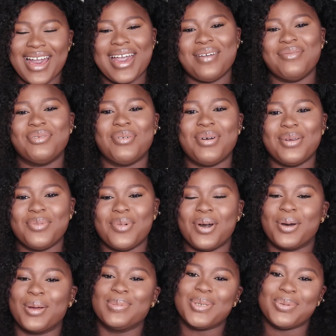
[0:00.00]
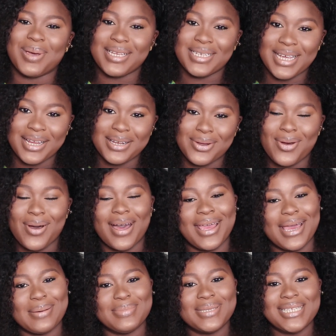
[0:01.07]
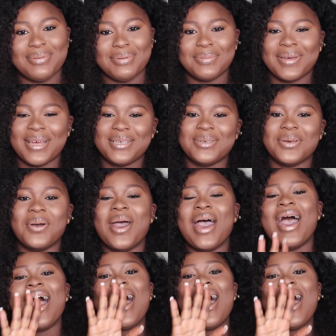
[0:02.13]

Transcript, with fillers: Hi everyone, welcome to my channel. I am Temmy Banjo,